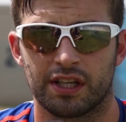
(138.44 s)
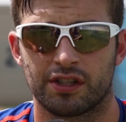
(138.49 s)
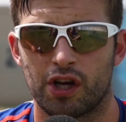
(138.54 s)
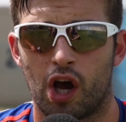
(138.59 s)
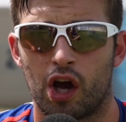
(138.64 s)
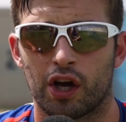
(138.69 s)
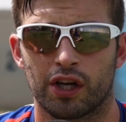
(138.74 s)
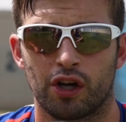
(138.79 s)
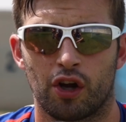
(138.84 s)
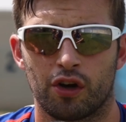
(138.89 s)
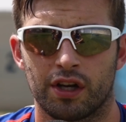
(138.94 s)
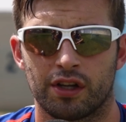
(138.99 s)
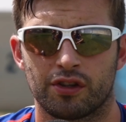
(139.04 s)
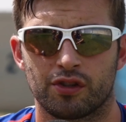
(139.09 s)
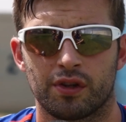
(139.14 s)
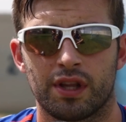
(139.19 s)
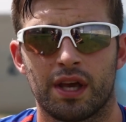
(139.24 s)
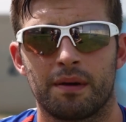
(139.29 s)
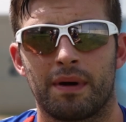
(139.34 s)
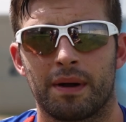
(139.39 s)
a target on it,
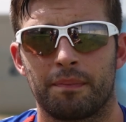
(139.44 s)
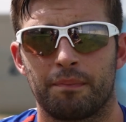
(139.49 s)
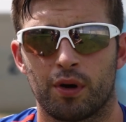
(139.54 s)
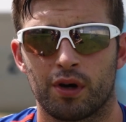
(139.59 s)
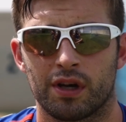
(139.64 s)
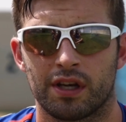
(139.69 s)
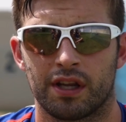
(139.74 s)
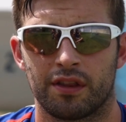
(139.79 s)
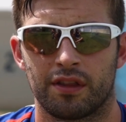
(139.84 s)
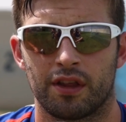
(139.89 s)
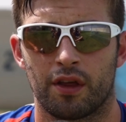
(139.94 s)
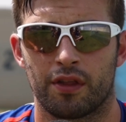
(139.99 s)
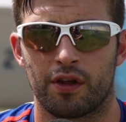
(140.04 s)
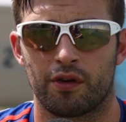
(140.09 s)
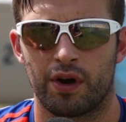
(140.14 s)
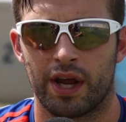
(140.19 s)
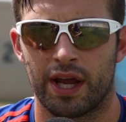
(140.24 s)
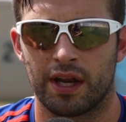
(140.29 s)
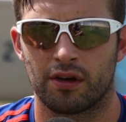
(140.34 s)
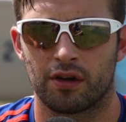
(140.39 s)
so they might put it at the
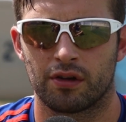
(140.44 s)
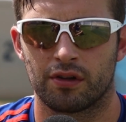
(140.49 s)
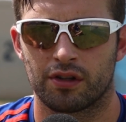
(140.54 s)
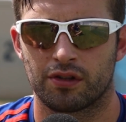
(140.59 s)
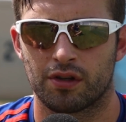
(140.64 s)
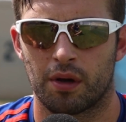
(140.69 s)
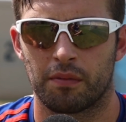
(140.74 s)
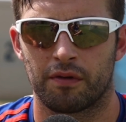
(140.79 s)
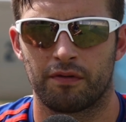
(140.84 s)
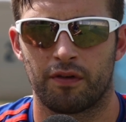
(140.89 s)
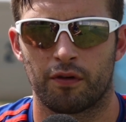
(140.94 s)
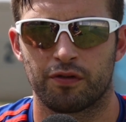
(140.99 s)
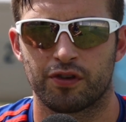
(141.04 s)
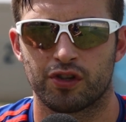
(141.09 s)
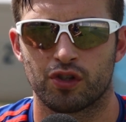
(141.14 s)
other end on the top of off